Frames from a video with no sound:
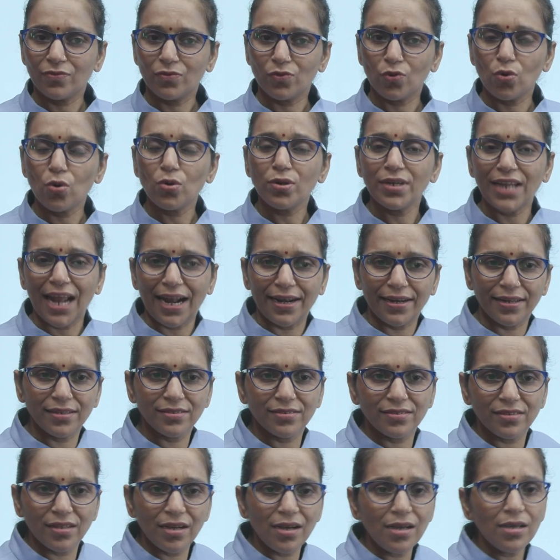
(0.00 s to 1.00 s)
So that
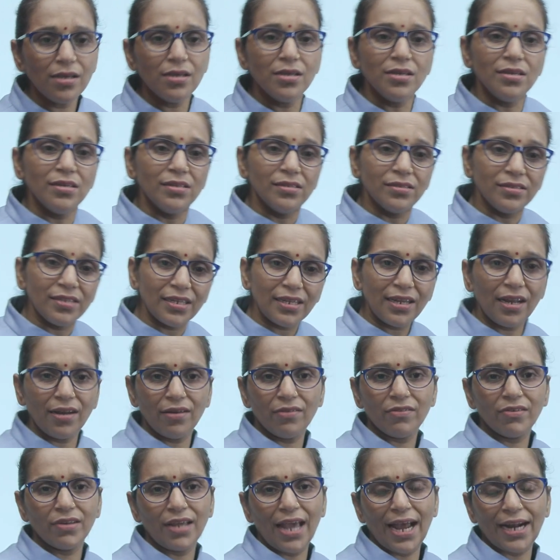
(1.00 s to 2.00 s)
is the
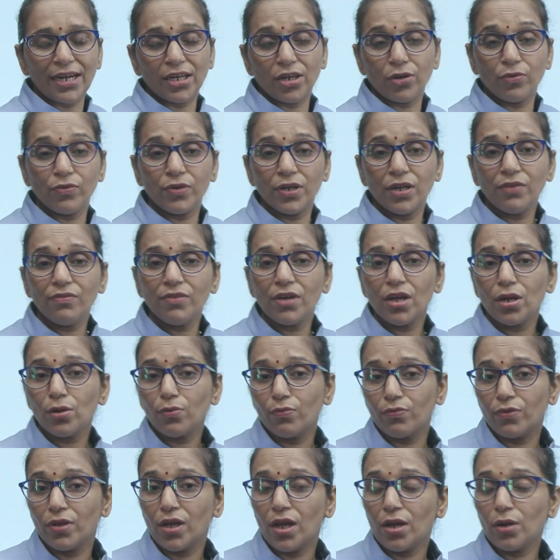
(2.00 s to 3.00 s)
secondary activity where
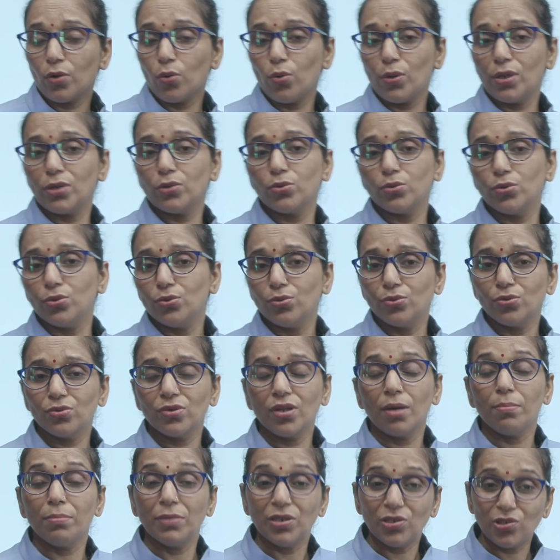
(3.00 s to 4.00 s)
we are going to use
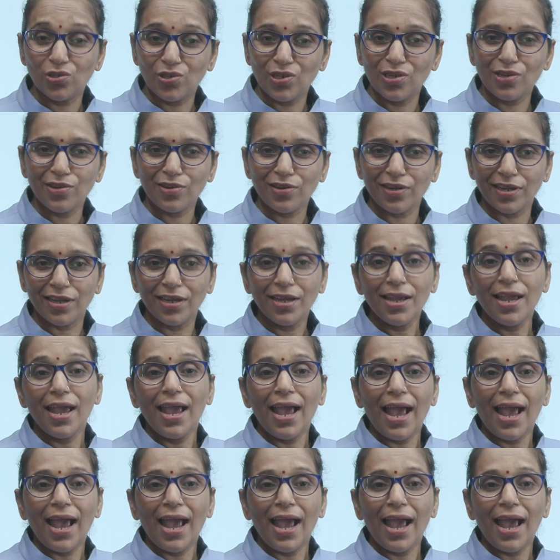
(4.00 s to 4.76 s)
the machinery